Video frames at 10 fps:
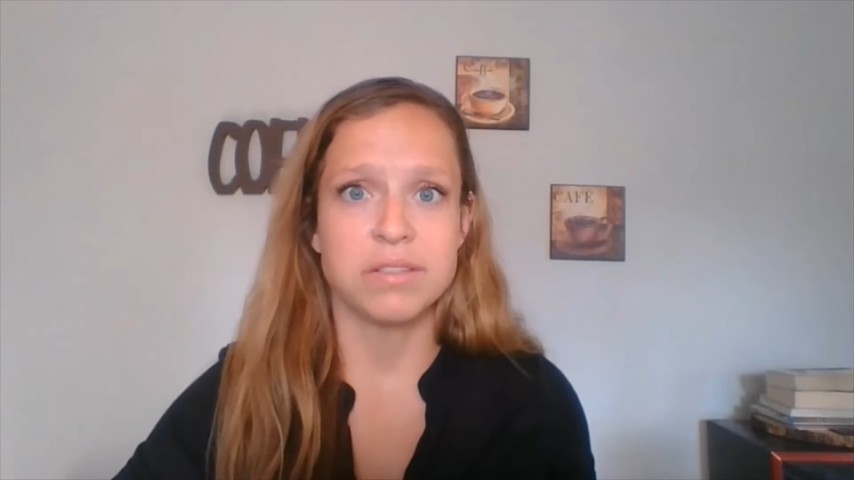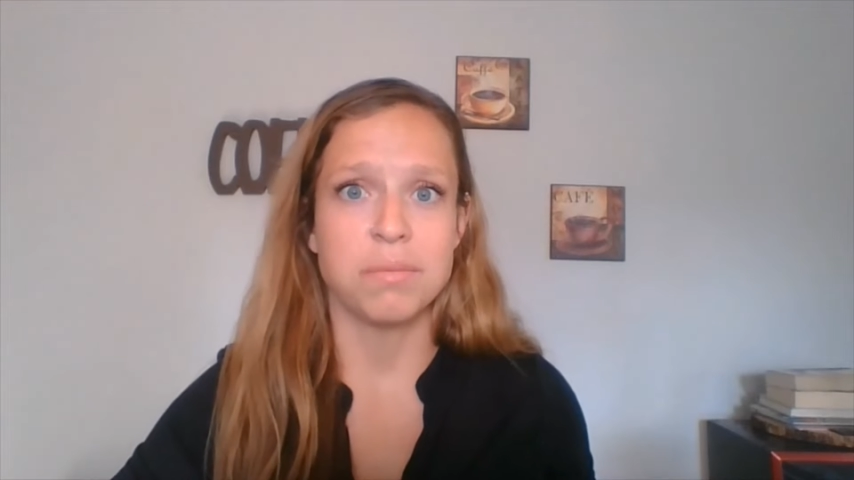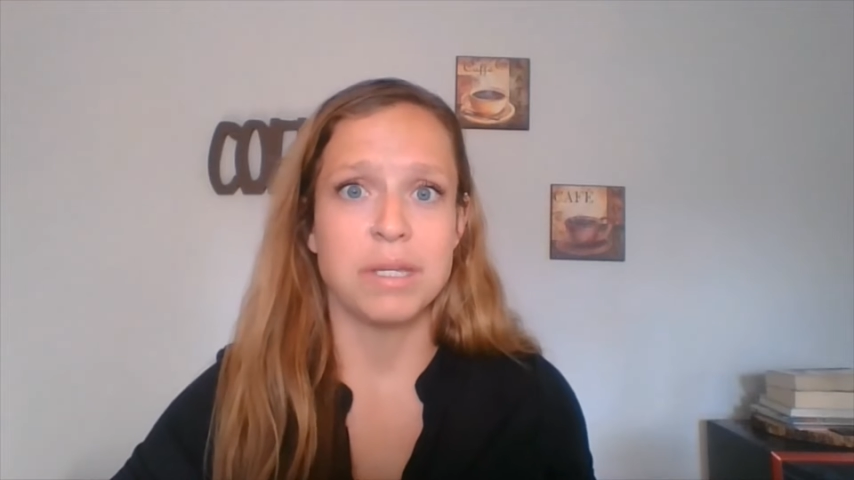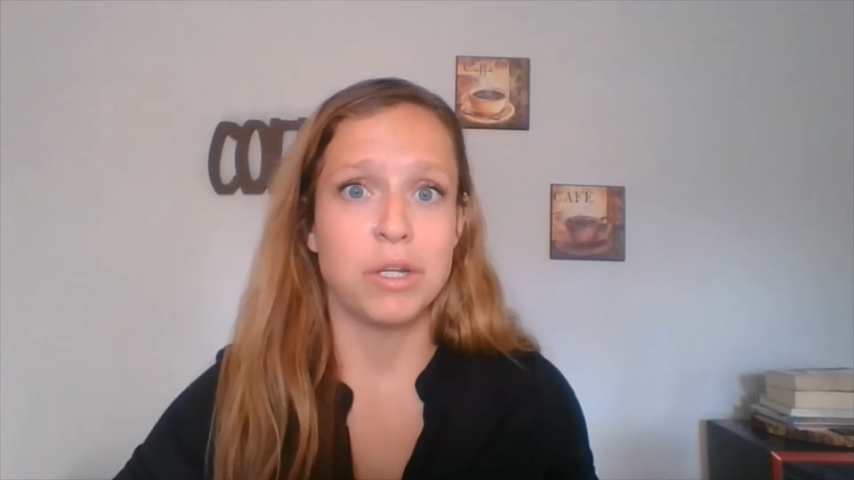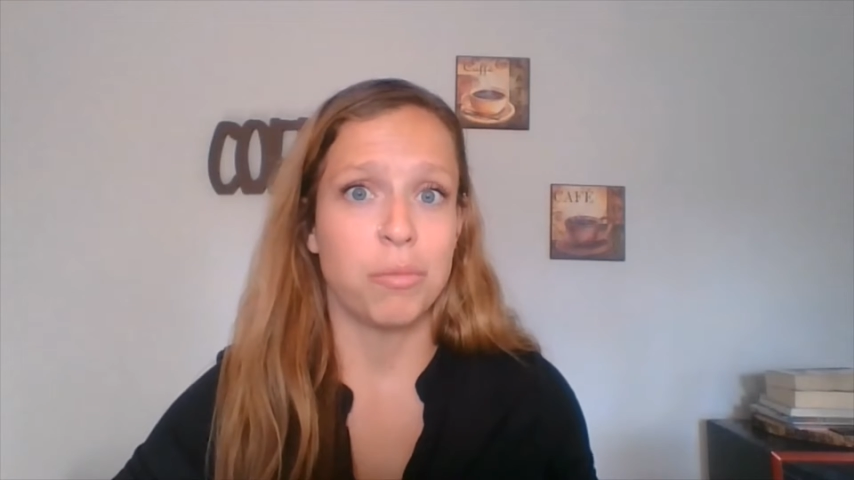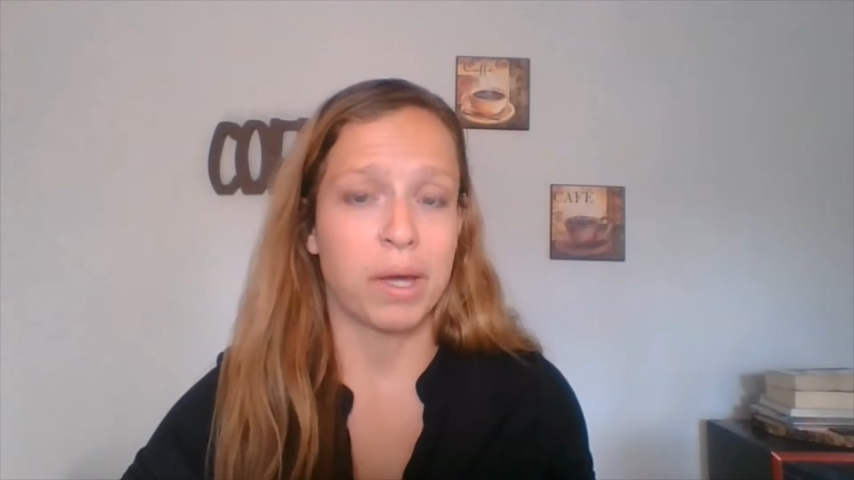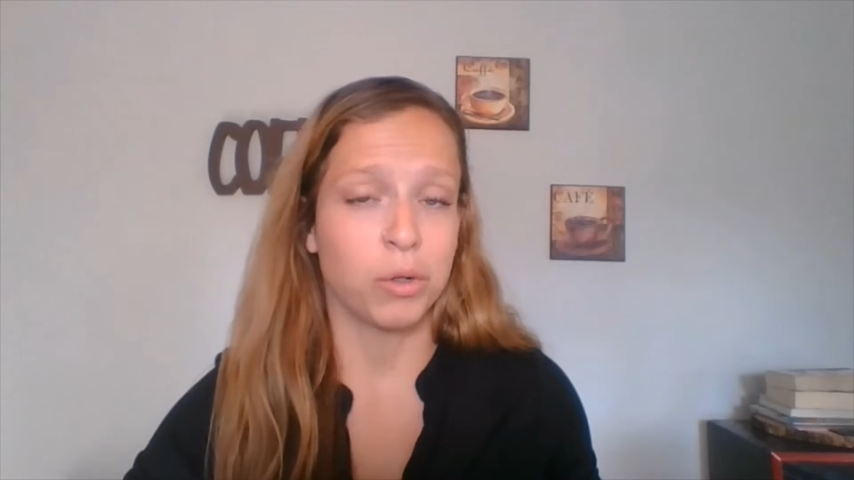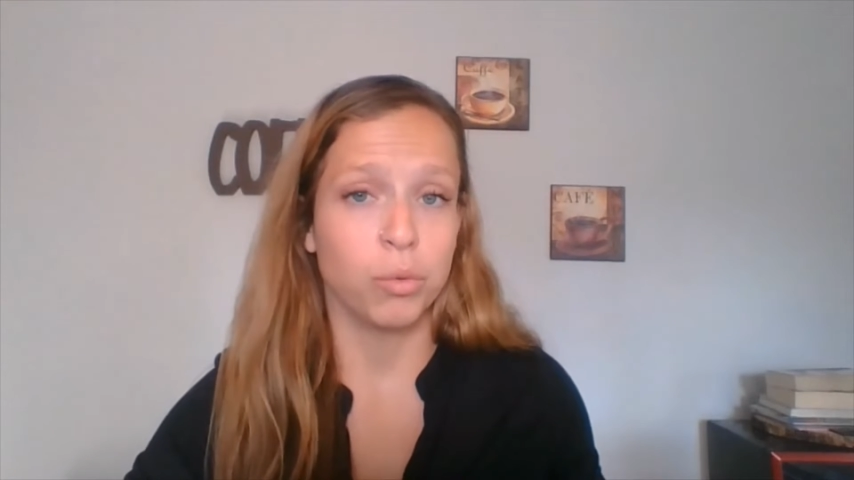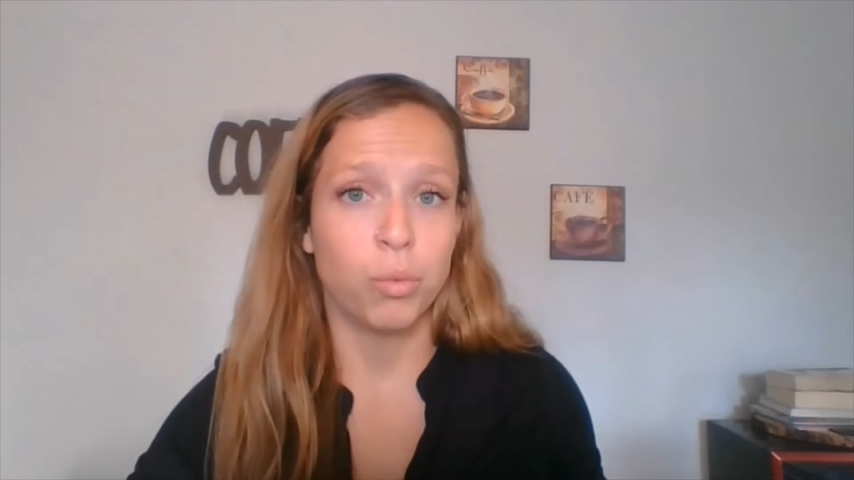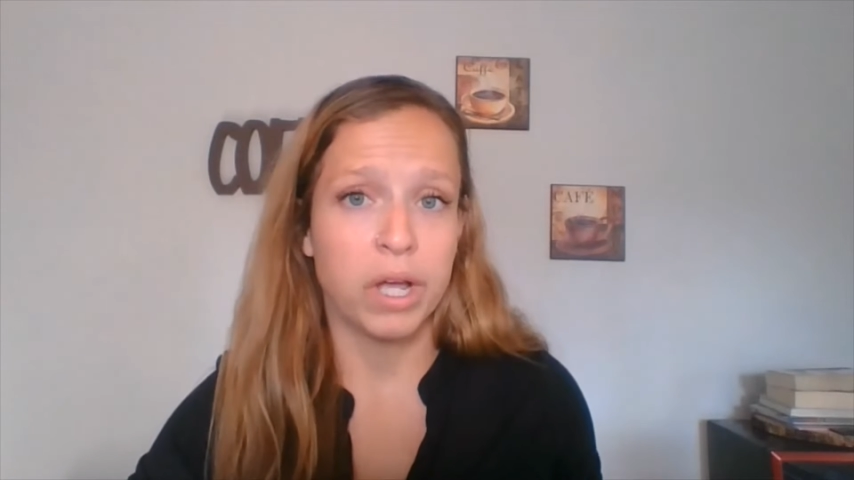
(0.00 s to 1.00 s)
to me no
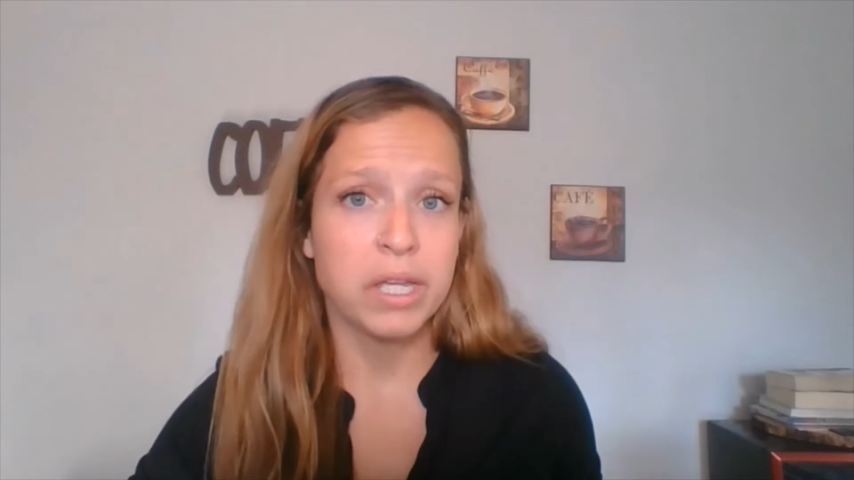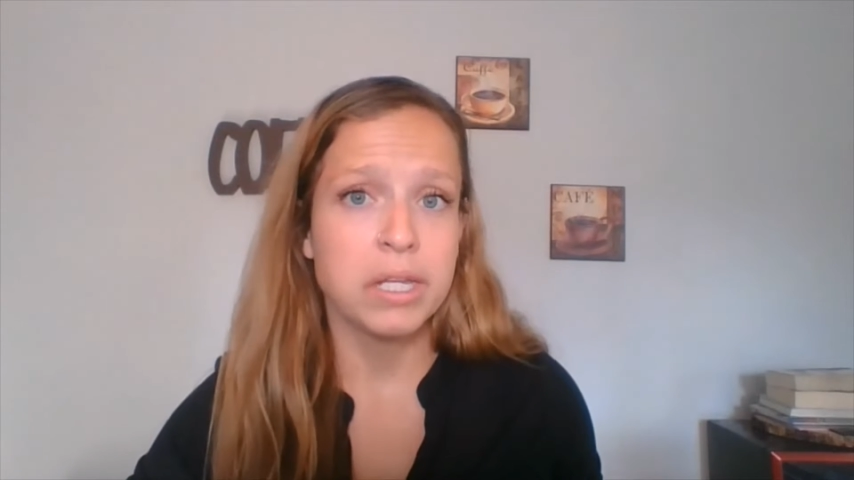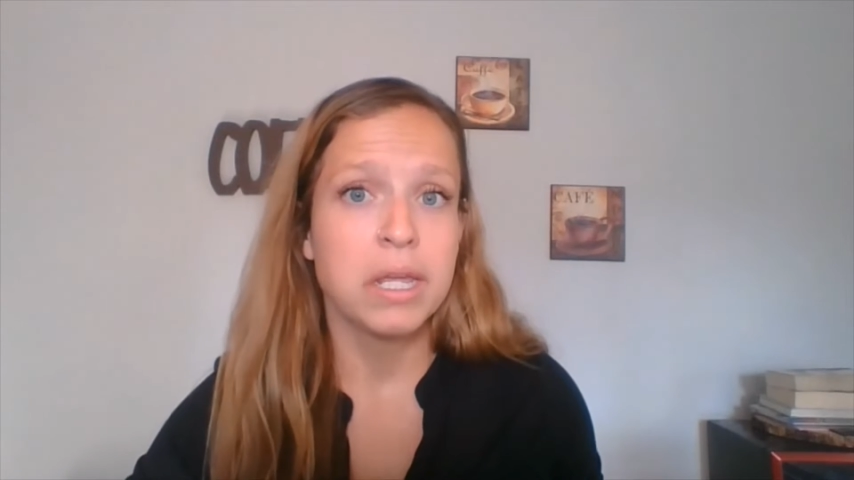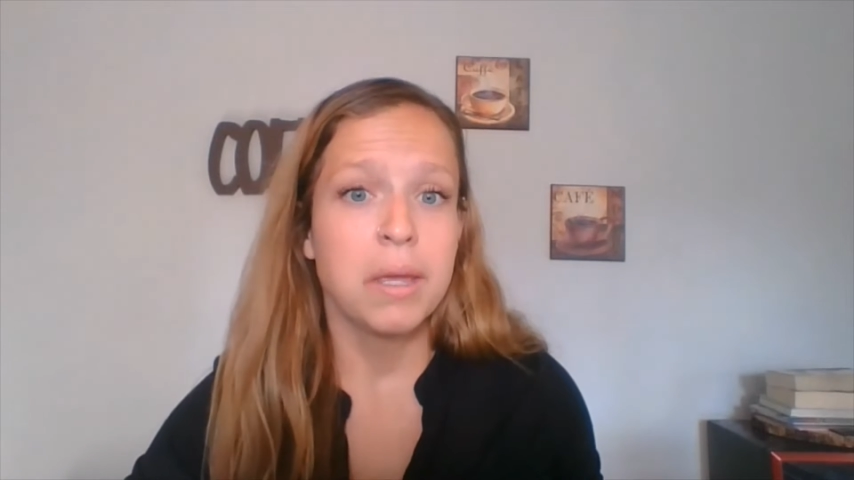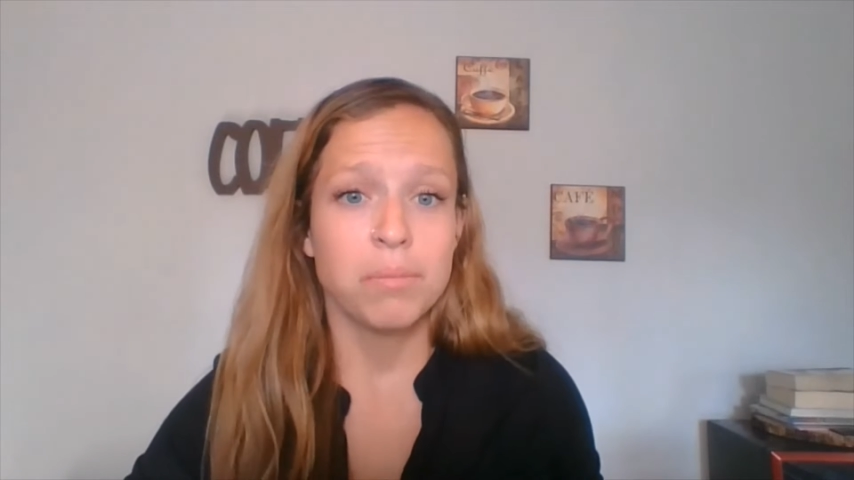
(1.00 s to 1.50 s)
matter what,